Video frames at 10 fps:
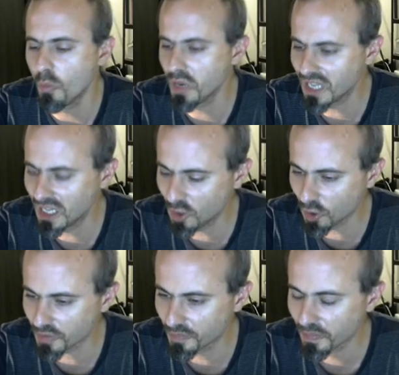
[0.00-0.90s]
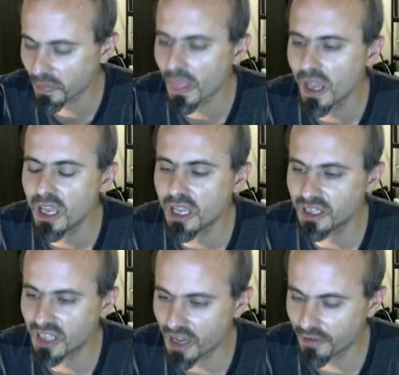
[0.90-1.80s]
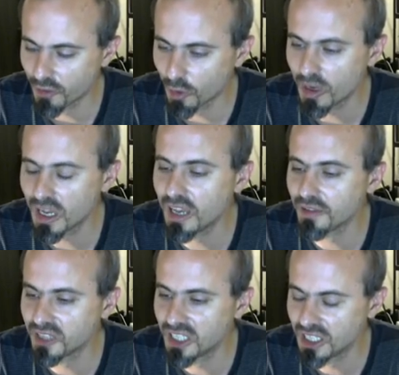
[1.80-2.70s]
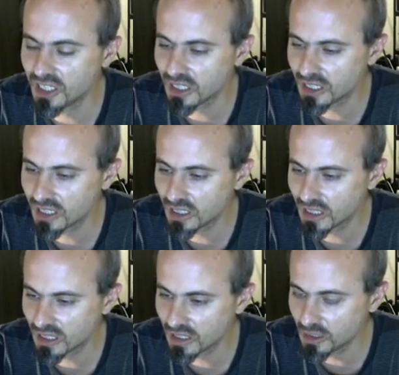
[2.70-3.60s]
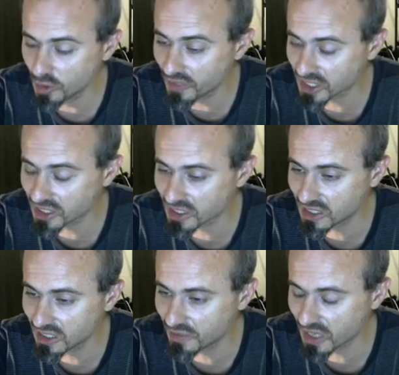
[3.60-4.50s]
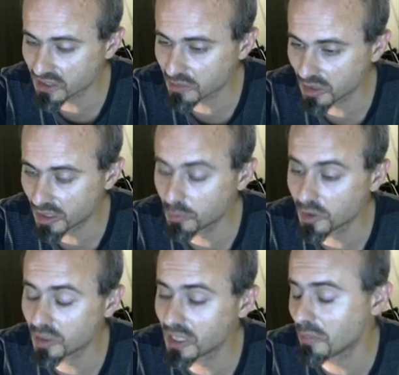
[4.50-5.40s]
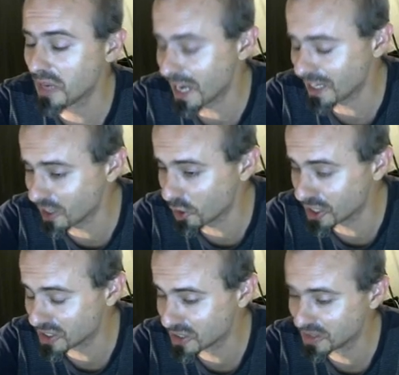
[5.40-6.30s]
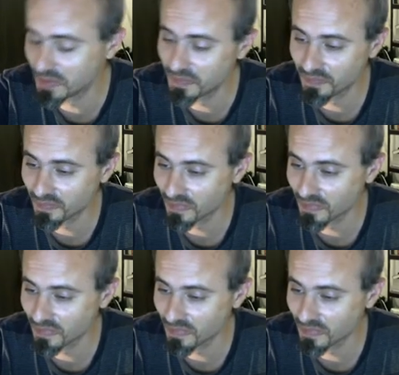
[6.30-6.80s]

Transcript: We cannot. Therefore, if the universe is indivisible and we create more categories,